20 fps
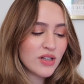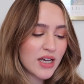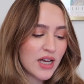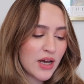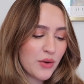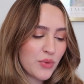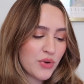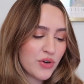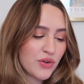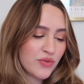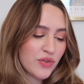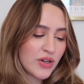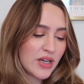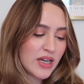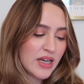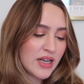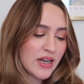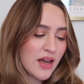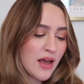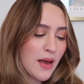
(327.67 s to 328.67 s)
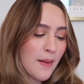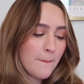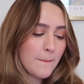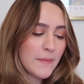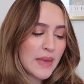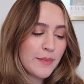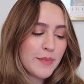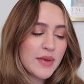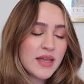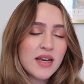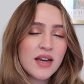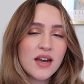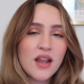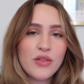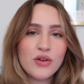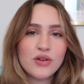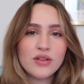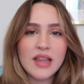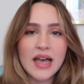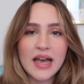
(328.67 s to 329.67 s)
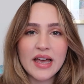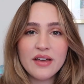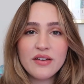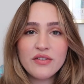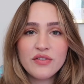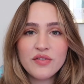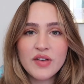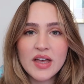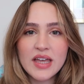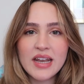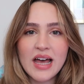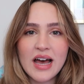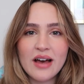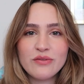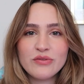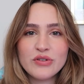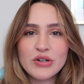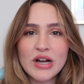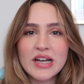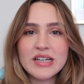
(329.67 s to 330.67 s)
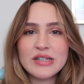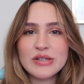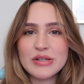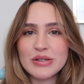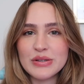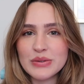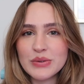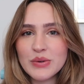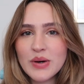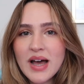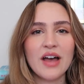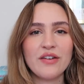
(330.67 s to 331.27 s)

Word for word: Like I want to read Maybe in Another Life and After I Do.